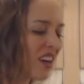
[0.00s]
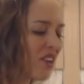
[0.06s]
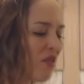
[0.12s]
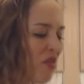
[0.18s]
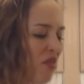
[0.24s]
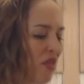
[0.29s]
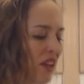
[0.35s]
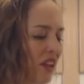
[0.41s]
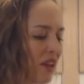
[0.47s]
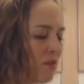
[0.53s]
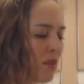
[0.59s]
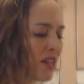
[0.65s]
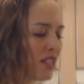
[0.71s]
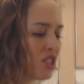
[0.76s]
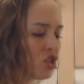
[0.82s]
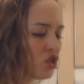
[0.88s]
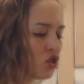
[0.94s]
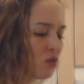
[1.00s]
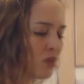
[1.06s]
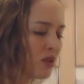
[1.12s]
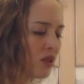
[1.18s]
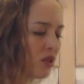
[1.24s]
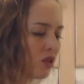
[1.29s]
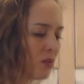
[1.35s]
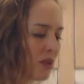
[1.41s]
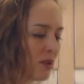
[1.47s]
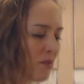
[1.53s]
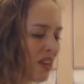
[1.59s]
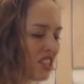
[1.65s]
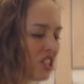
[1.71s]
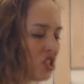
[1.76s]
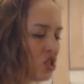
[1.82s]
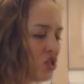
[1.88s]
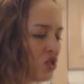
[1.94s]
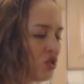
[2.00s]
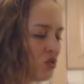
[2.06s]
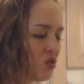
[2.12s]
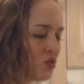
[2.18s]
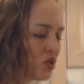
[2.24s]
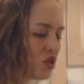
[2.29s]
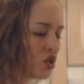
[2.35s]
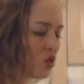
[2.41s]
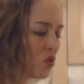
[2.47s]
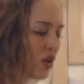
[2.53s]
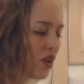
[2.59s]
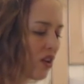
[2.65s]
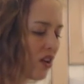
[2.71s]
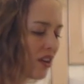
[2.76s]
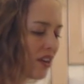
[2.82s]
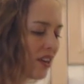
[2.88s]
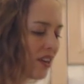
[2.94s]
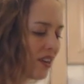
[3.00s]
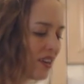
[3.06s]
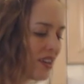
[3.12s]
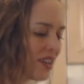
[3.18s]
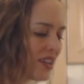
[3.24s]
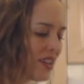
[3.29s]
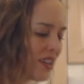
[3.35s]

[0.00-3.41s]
to kind of thicken my soup a little bit, my stew that's going on here.